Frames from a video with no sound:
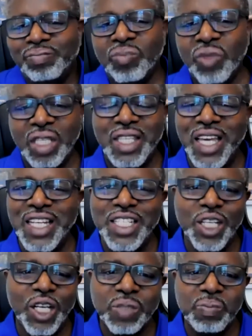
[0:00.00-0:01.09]
they
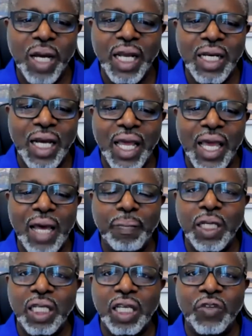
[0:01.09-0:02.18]
just might not happen
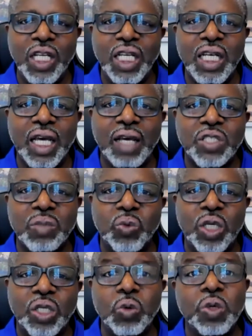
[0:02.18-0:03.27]
if you didn't have someone
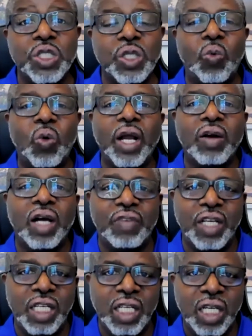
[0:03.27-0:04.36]
who was aware of it.
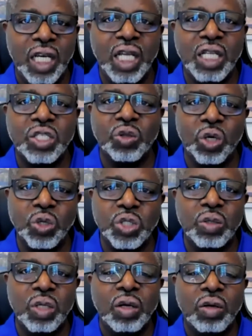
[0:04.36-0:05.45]
And so those
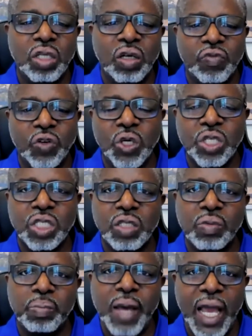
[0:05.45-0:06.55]
diverse
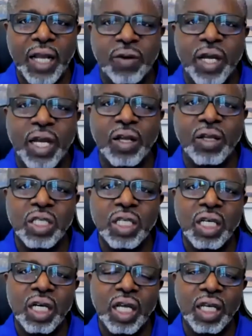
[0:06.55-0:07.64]
backgrounds
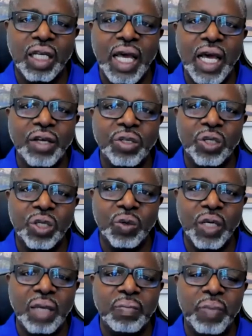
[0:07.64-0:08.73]
allow you to
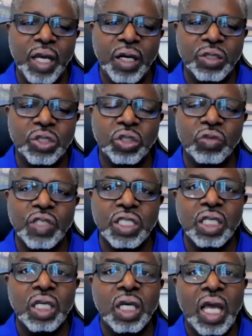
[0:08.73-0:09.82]
create better service
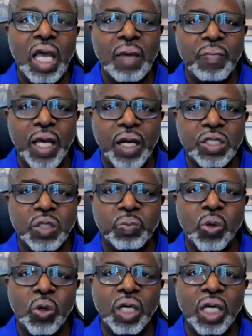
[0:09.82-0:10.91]
and better
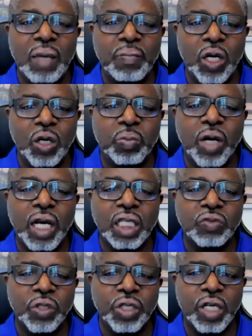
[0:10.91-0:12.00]
support and better products for
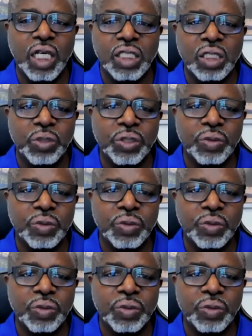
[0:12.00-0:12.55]
your customers.